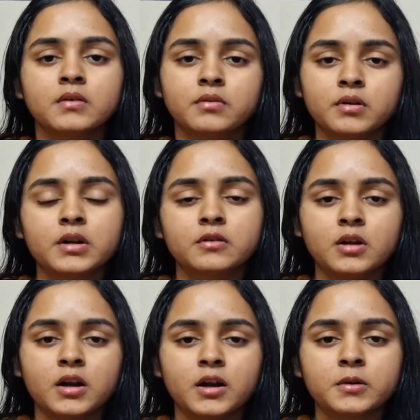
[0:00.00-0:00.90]
For
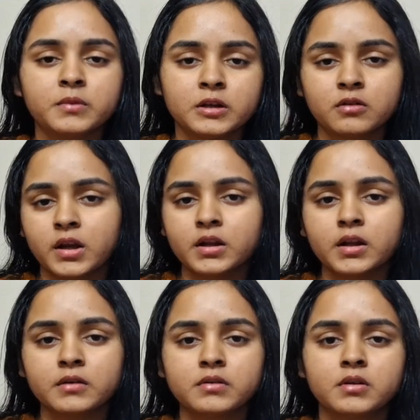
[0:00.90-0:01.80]
neuroanatomy, you can
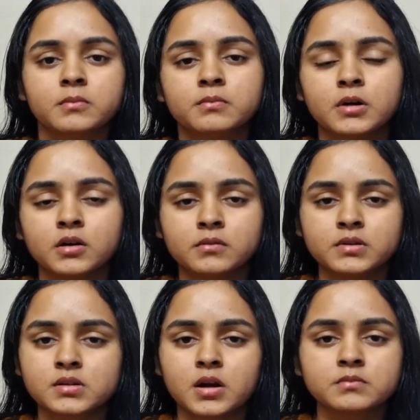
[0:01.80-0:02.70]
have your
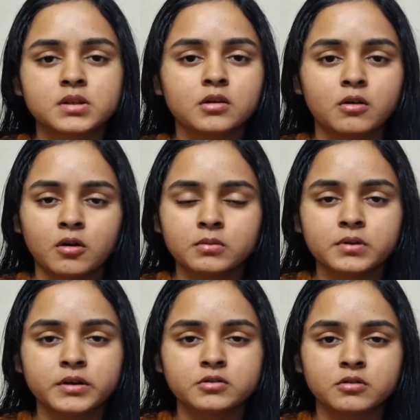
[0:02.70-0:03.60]
Visram Singh or
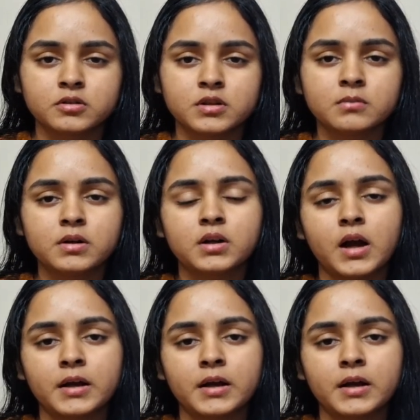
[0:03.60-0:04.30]
BD Chaurasia, but